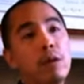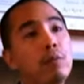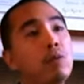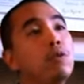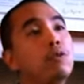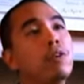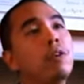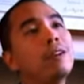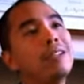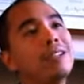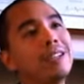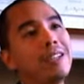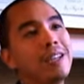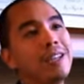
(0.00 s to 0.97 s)
I moved
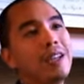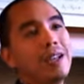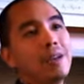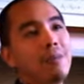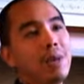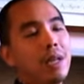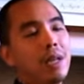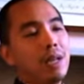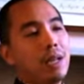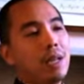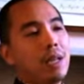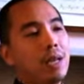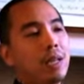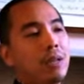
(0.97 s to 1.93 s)
on, but
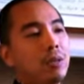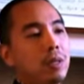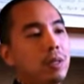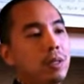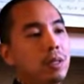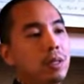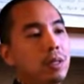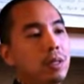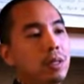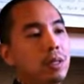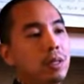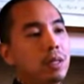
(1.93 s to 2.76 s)
I couldn't